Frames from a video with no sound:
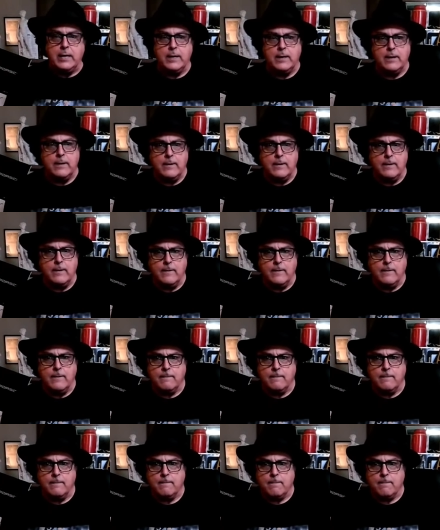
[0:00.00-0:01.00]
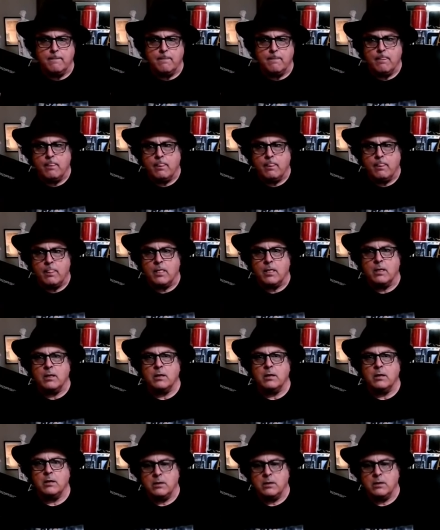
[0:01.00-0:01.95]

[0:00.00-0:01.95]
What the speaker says: No one is speaking in this clip.